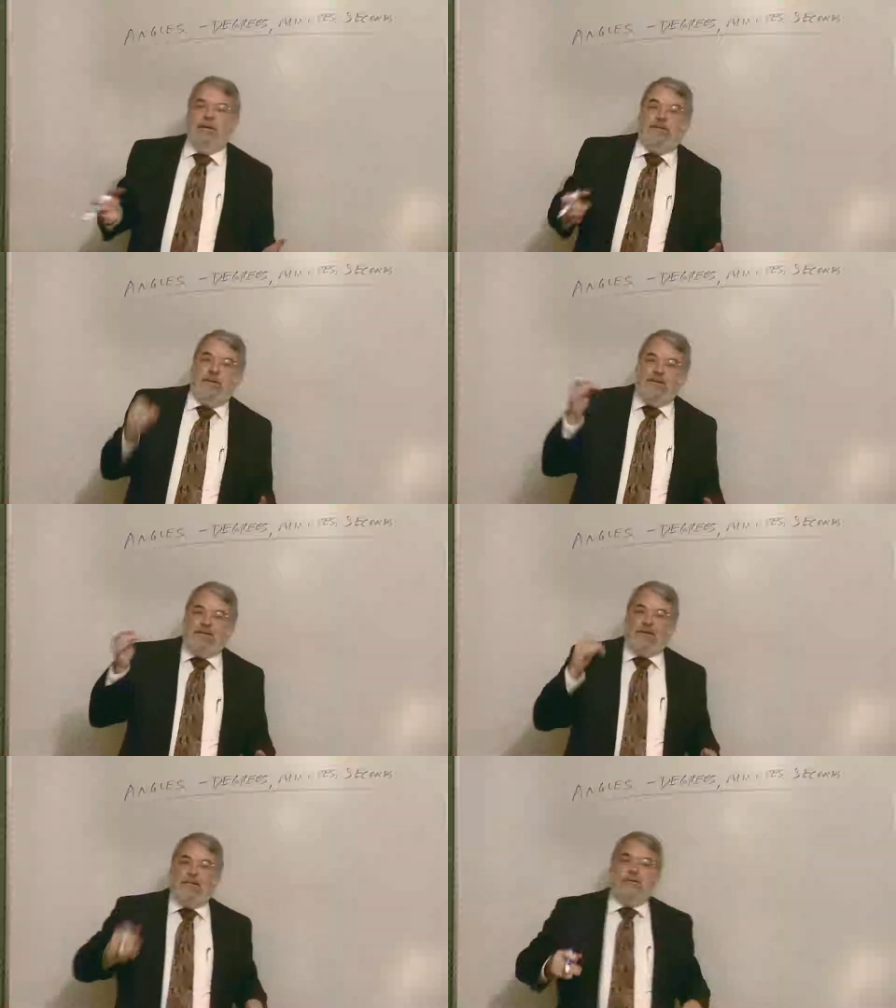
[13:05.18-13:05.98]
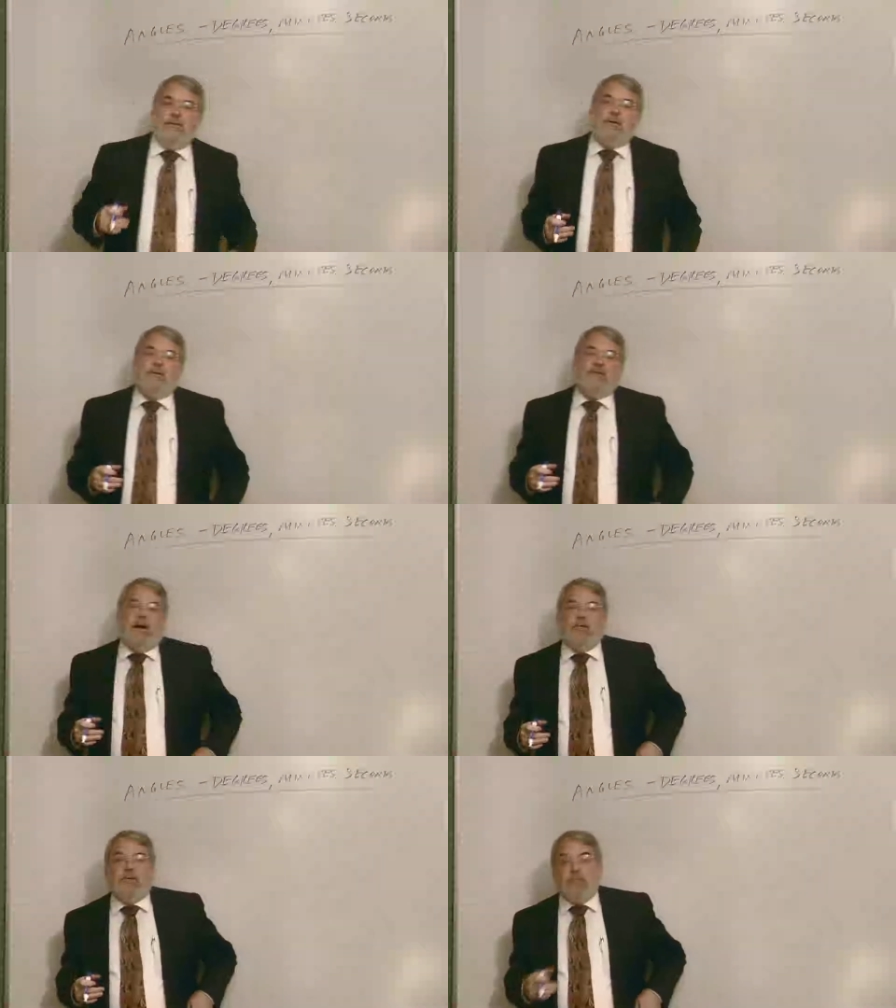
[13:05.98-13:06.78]
Did you know someone figured this
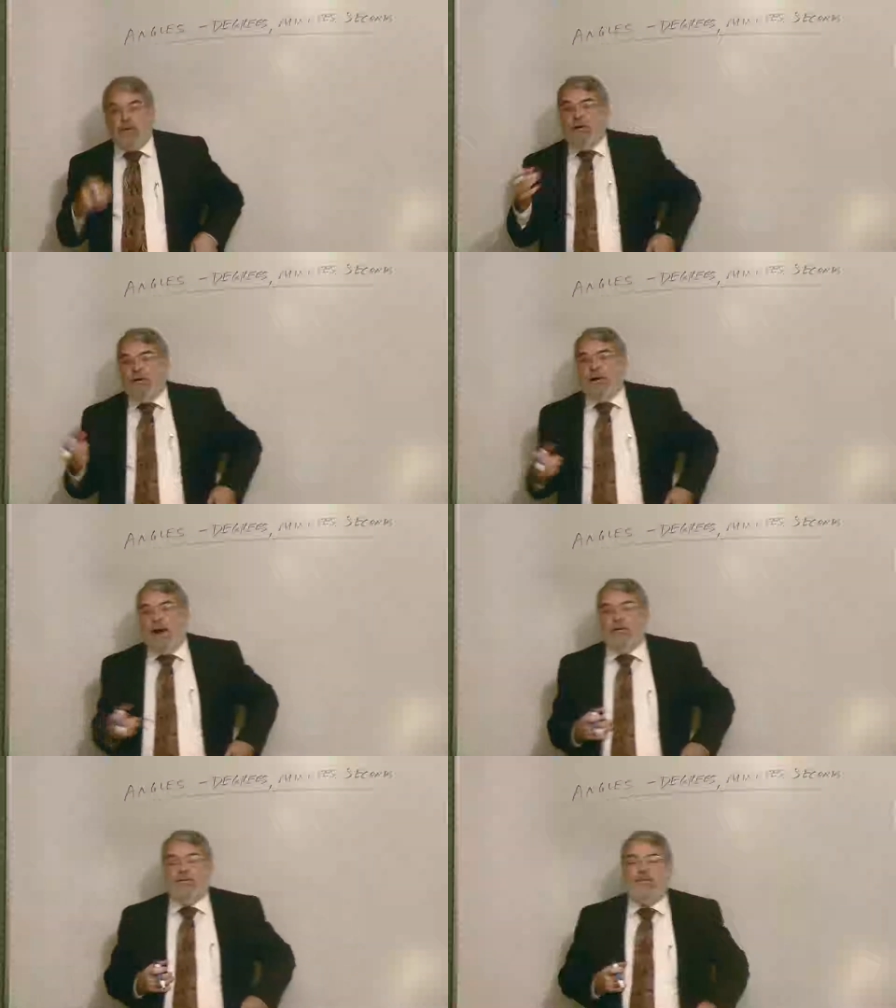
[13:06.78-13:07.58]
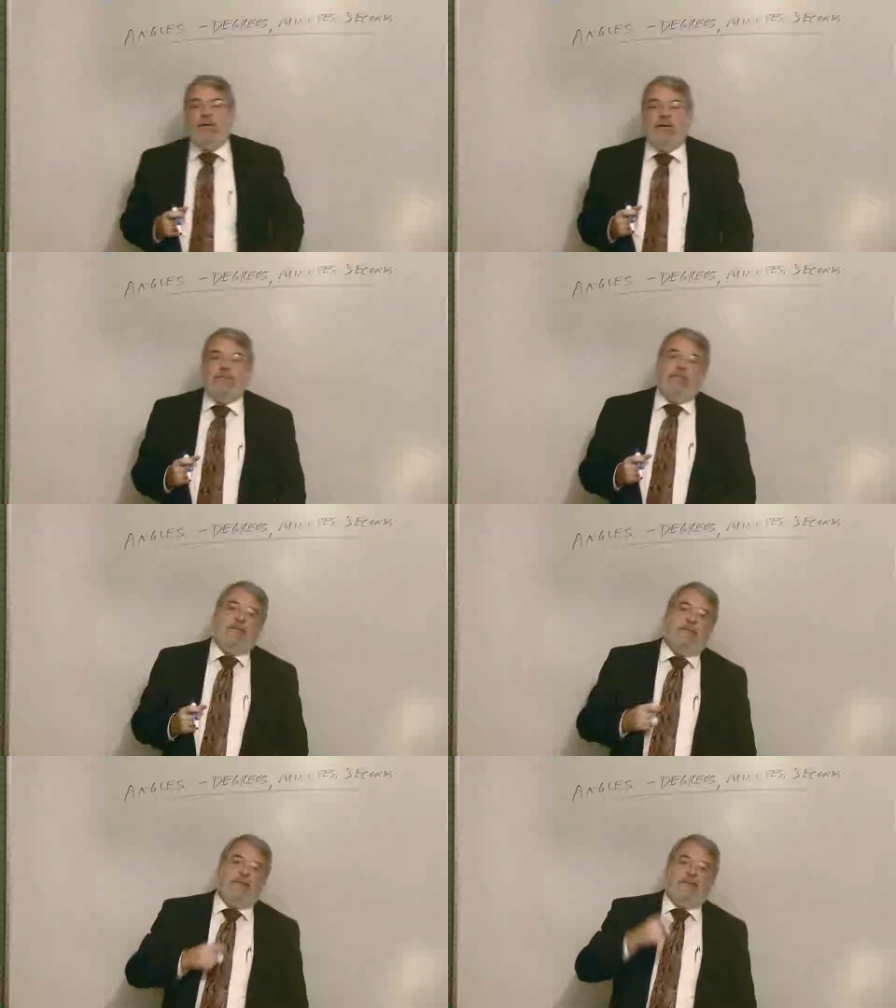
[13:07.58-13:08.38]
out with pretty good accuracy
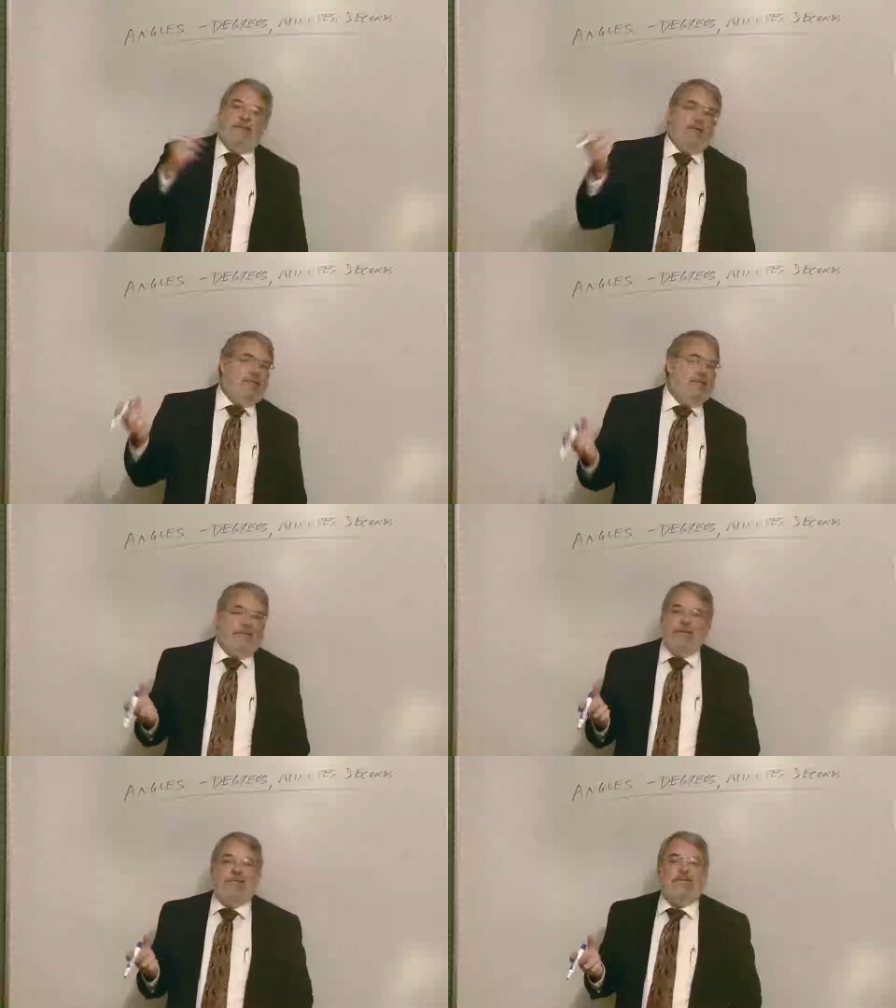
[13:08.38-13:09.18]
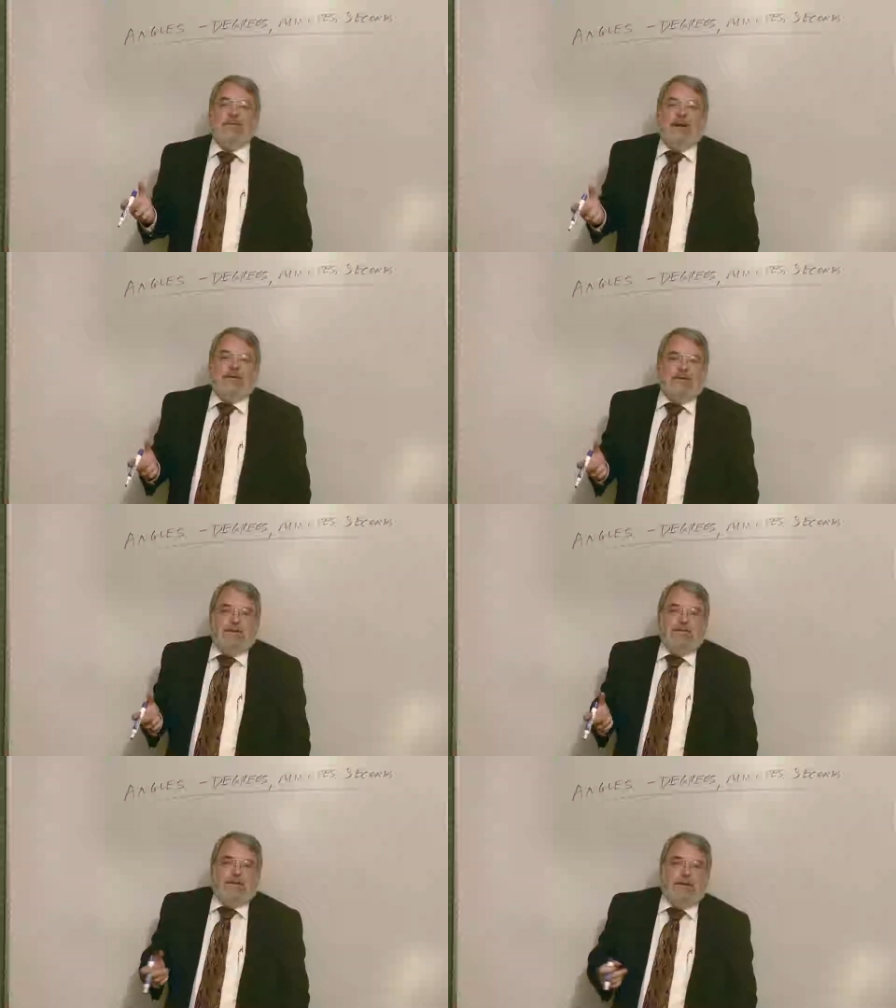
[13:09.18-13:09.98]
around 2,000
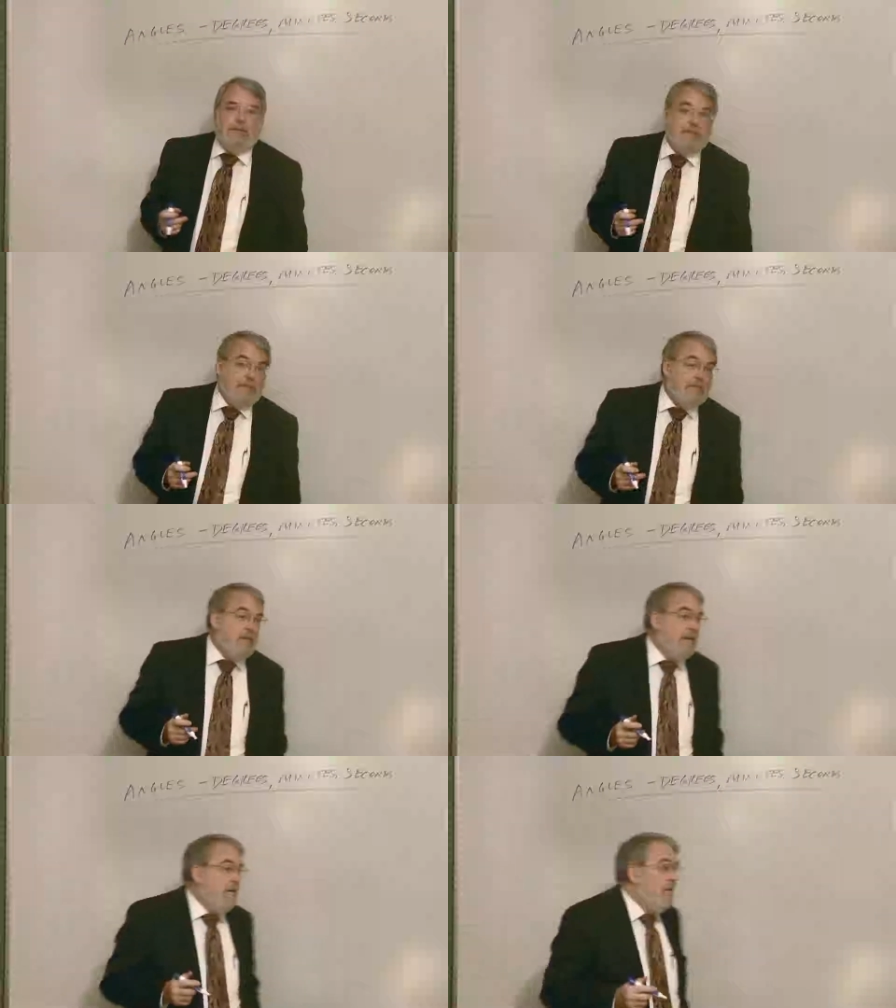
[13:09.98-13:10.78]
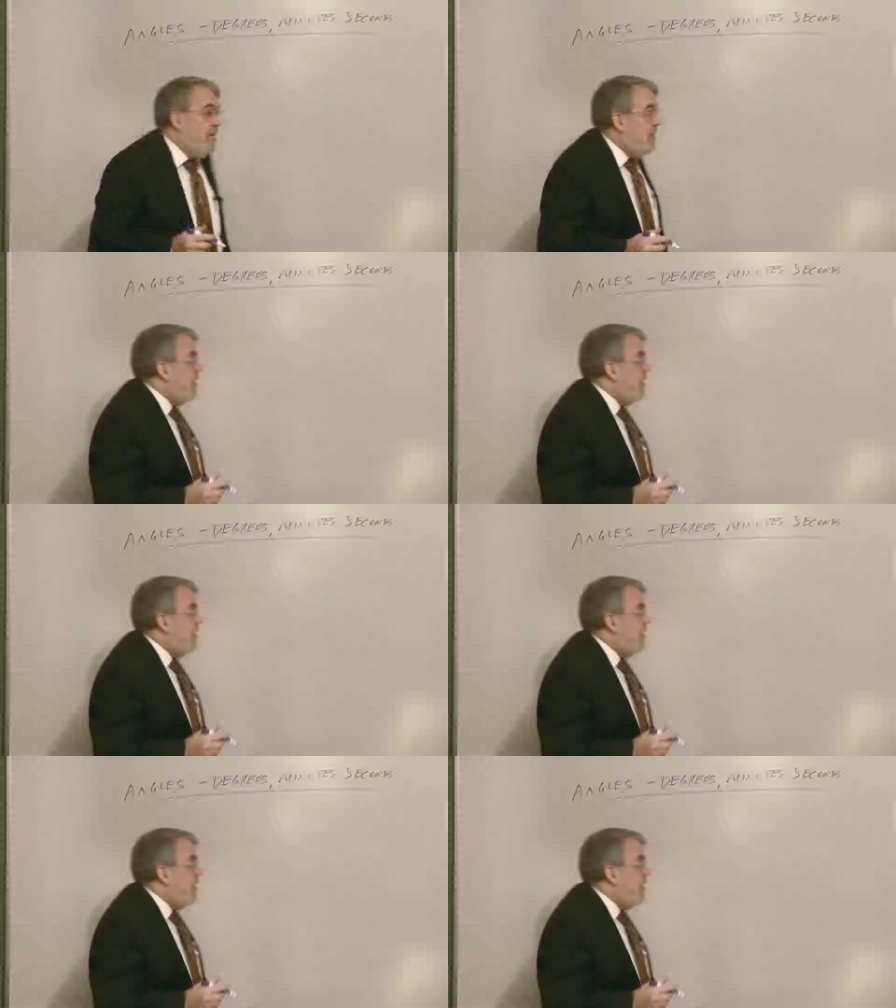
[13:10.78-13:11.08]
years ago? All